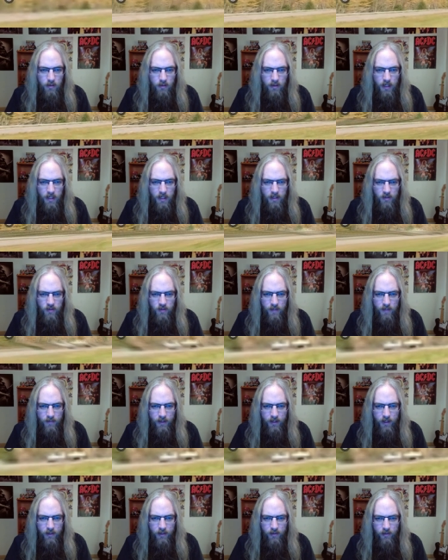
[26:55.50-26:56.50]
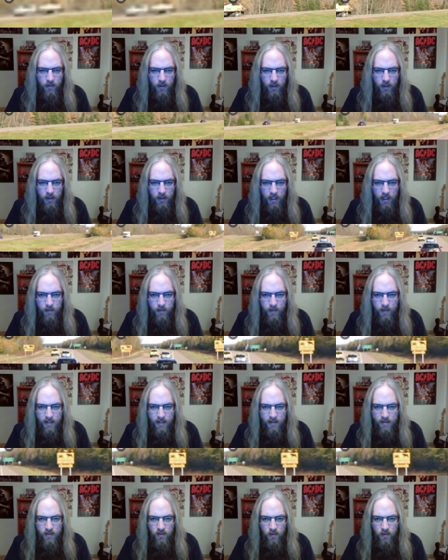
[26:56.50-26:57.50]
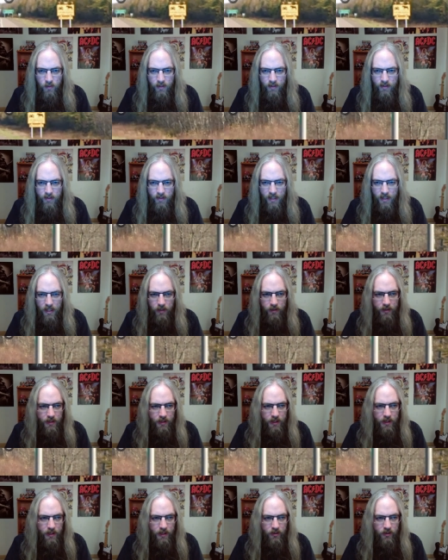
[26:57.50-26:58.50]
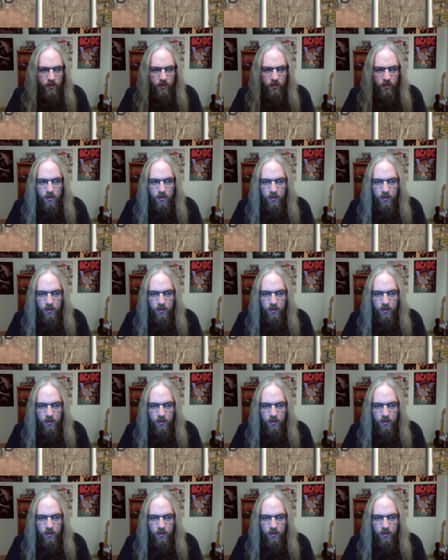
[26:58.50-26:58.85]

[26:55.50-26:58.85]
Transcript: Kind of traveling on a, a highway that's north to south-ish.